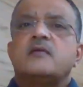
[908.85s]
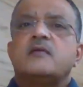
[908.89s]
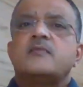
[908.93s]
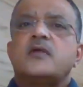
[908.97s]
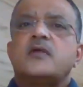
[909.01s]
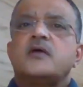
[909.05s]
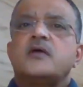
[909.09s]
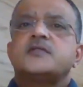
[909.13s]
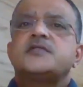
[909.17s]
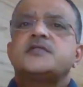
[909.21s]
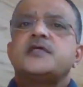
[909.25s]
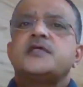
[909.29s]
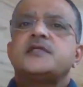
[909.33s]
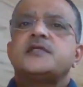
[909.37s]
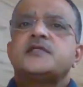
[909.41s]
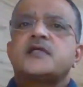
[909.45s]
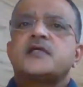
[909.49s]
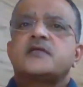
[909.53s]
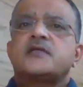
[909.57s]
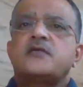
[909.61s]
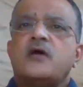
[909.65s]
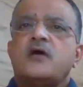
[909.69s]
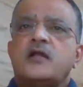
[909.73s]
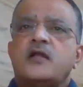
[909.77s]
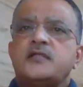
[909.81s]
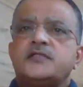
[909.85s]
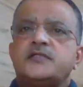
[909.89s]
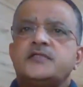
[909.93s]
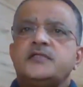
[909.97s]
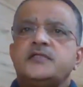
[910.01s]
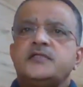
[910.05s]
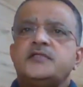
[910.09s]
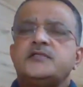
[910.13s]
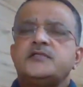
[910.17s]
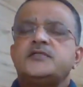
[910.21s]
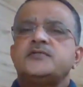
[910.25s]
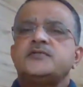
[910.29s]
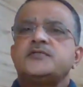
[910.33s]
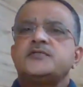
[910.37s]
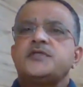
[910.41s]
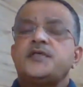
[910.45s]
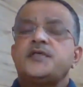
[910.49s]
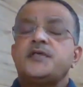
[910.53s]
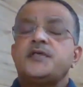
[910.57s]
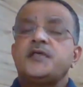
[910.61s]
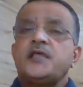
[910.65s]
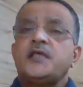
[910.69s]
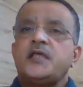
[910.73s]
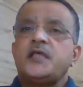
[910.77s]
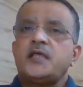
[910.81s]
Blockchain technologies
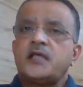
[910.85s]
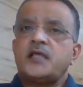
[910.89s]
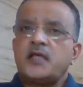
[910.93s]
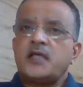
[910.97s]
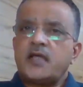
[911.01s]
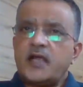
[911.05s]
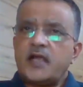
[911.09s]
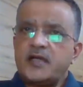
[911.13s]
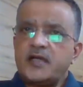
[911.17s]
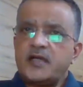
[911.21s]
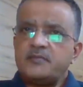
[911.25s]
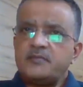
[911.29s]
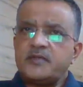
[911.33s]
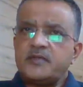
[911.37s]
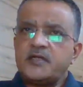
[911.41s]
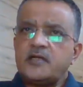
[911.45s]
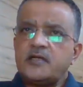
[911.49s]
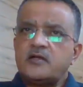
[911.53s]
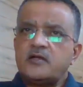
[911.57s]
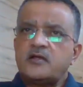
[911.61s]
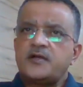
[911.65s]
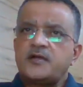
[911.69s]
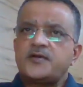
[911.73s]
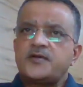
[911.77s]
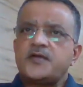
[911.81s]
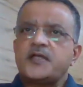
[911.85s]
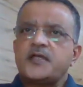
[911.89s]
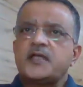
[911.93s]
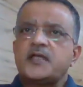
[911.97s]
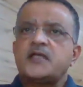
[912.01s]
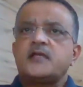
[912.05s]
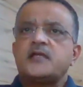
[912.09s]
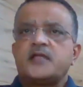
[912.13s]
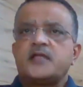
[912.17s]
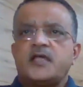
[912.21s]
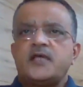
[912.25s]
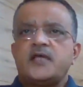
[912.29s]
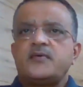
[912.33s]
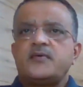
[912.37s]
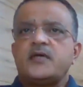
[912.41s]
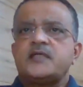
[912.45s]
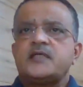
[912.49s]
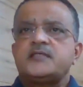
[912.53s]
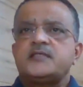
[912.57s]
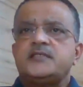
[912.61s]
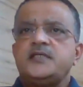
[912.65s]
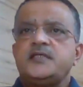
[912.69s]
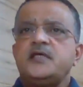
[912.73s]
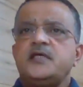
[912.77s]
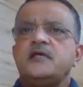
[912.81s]
using anti-money laundering and
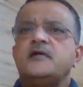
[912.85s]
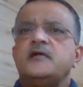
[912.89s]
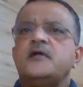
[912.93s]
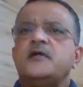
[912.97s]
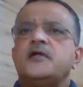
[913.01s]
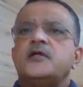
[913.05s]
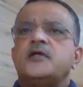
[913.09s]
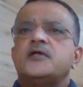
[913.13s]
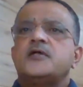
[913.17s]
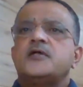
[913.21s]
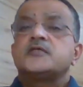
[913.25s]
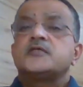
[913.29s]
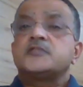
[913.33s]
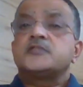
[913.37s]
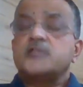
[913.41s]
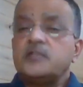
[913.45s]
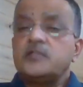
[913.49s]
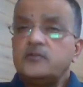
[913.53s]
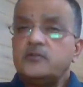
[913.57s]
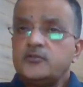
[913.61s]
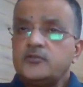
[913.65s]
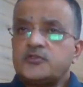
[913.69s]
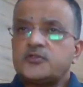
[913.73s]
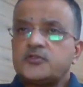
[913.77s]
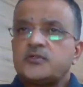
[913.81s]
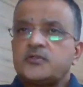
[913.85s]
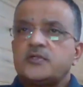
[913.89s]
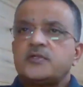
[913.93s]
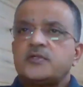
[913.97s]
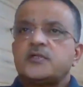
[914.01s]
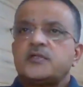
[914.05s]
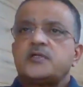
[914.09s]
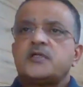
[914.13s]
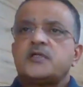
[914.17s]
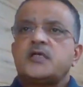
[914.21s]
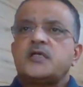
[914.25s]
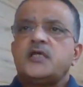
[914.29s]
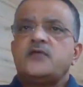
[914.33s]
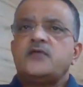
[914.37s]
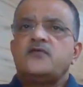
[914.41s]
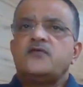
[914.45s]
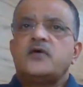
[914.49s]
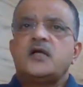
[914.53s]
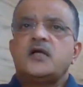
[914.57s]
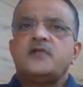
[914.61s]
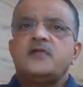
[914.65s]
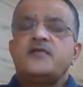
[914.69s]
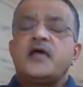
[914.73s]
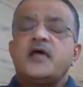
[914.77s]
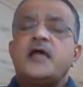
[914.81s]
KYC solution
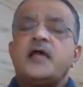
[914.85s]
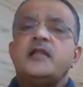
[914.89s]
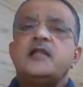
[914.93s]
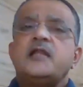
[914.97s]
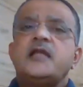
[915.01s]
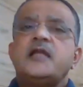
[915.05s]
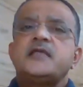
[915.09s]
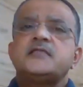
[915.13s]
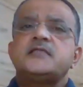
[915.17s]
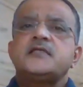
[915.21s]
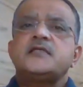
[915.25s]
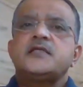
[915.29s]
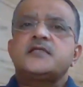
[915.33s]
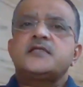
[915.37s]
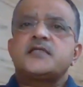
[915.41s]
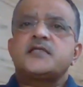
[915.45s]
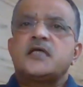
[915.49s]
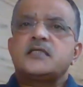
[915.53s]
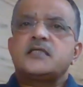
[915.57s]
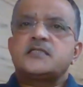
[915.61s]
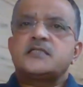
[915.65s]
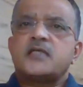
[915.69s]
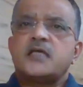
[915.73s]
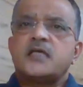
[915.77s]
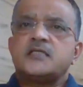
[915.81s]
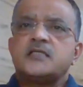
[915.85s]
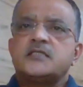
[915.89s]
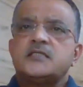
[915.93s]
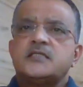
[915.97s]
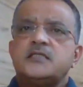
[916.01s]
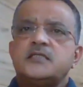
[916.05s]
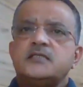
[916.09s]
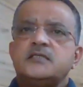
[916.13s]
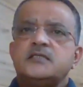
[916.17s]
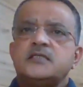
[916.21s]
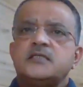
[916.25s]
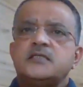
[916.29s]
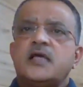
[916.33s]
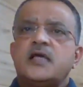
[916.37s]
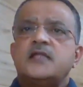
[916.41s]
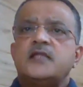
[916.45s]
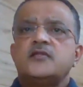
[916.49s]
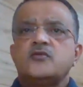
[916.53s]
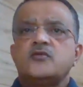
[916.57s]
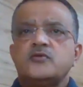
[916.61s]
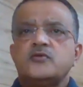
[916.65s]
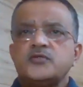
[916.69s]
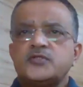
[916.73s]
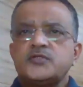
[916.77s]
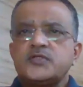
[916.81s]
involve analyzing transactions,
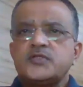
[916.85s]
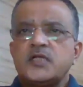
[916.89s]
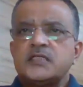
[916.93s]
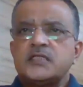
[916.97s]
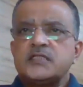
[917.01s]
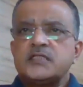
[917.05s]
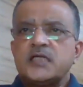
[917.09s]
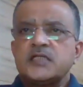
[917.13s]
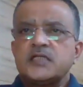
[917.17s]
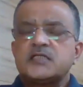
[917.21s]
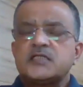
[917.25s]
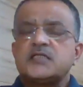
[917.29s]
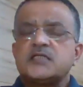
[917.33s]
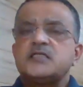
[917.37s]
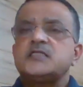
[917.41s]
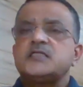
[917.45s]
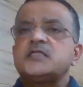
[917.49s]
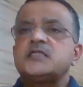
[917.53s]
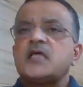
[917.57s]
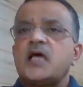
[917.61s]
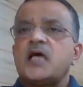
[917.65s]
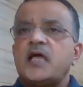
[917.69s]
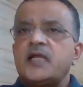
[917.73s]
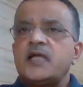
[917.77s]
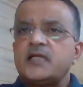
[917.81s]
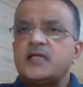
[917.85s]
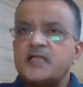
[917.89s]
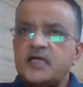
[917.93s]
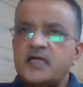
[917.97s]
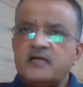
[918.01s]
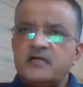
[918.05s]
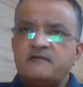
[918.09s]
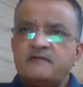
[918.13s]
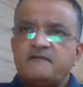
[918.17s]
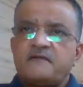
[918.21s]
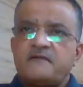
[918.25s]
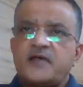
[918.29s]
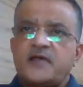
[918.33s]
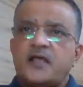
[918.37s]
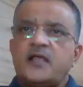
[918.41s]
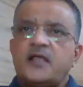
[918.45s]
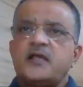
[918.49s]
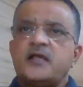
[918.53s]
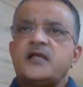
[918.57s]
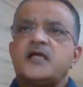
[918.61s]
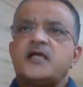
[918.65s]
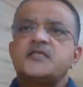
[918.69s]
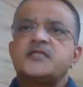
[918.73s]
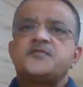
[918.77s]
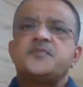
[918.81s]
and those transactions
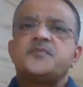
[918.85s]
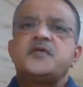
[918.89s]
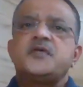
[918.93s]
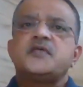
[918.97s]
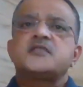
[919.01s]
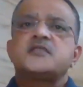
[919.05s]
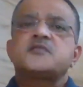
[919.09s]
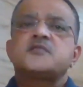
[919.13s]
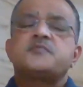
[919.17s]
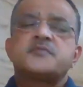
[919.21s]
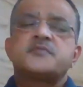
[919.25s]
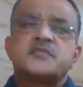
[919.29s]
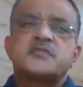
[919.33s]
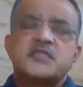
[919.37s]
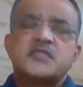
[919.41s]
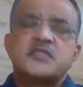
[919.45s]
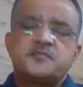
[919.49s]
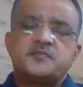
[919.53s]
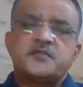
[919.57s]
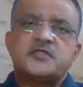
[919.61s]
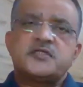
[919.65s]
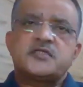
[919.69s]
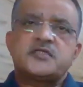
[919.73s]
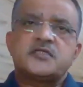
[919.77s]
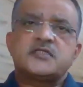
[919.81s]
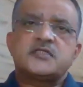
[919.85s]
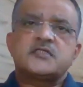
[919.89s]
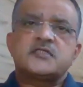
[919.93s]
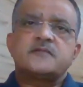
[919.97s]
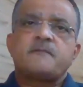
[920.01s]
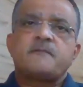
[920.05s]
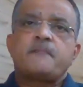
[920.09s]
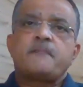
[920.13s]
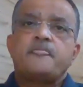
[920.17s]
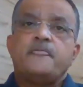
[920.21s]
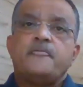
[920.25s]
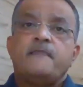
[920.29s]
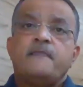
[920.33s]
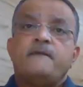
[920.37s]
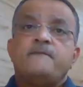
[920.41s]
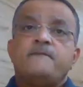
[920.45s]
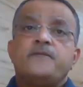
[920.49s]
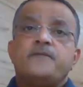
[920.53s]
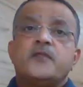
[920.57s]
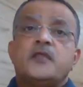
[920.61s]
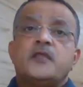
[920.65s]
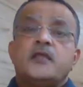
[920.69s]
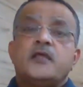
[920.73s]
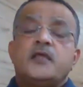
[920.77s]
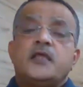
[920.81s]
identified as being suspicious
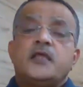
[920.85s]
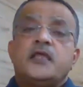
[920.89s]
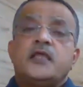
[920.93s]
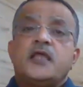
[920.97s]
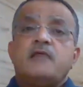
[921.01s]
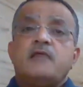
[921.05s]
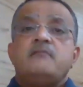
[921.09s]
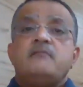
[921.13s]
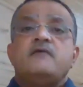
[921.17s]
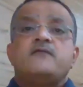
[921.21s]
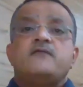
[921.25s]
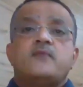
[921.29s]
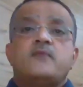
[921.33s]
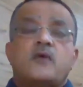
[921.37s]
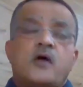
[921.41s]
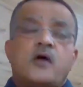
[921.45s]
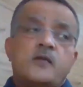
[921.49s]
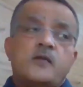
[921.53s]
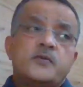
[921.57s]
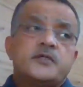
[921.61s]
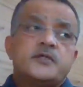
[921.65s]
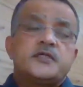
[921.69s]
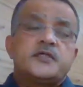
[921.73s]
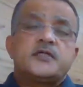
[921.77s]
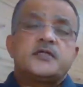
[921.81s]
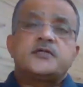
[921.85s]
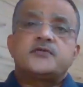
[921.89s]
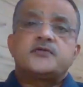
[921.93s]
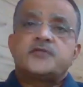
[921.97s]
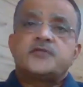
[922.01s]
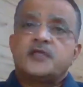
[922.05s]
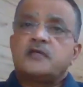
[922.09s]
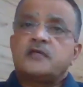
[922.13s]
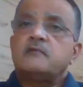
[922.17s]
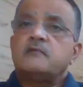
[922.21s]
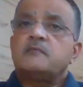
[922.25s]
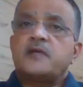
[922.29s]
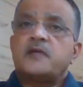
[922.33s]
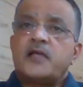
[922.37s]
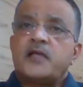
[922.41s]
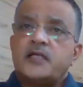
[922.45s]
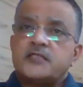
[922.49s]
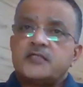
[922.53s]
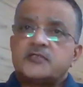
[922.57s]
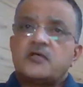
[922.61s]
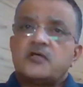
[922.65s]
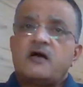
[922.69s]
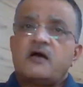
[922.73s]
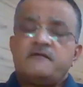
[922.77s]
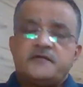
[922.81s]
can be forwarded to the
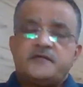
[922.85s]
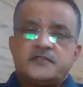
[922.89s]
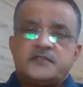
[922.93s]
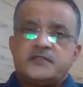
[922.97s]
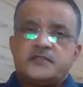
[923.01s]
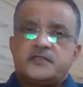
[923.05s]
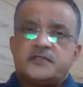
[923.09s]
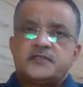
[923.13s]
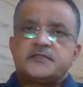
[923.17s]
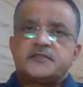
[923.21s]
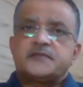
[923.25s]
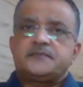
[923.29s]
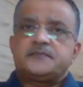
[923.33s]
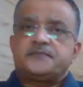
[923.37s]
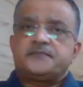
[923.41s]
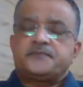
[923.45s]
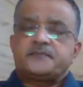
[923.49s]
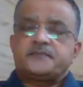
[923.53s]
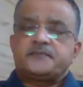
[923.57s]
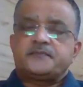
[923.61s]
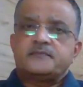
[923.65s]
compliance officers.